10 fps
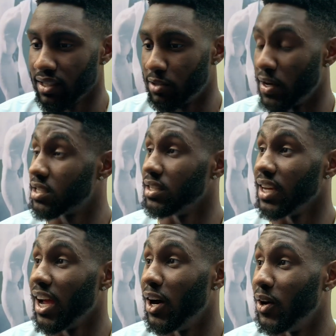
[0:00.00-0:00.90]
especially
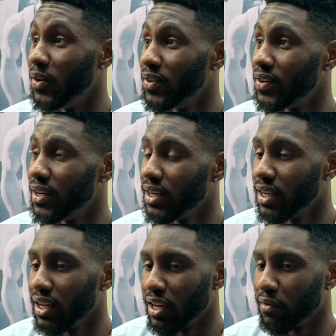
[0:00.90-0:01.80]
now,
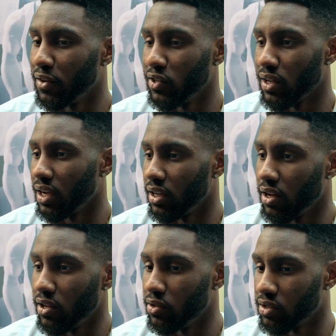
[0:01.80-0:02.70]
it feels like
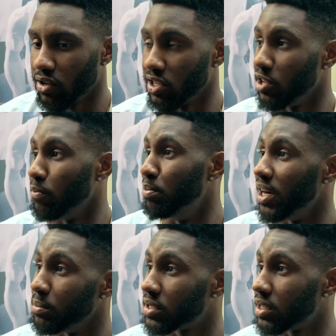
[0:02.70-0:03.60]
those little
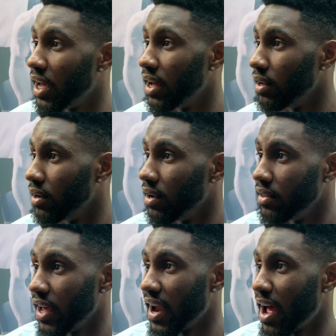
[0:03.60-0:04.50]
bumps that
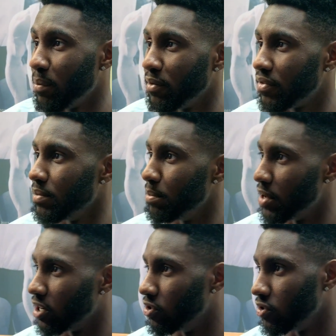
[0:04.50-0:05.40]
happen from the
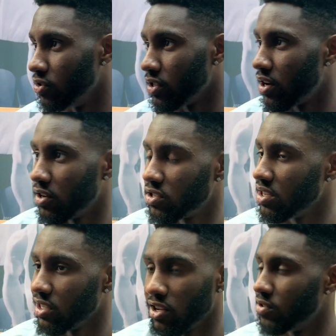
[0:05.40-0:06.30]
big dudes and all those
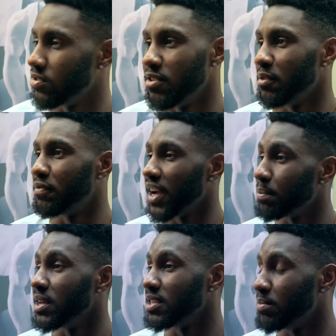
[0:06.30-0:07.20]
things. Those don't
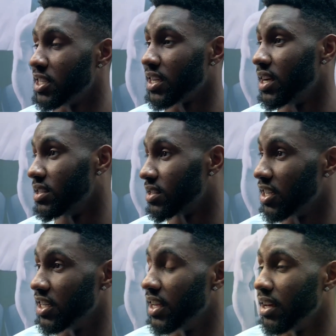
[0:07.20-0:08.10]
affect me as much as
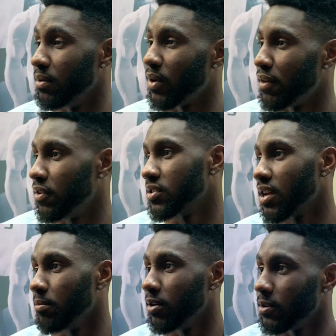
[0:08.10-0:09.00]
it did when I first
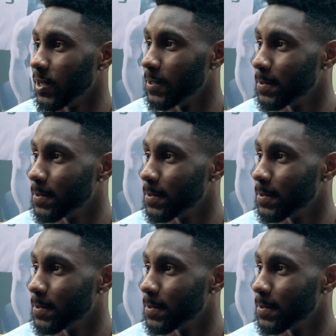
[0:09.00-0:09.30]
came in.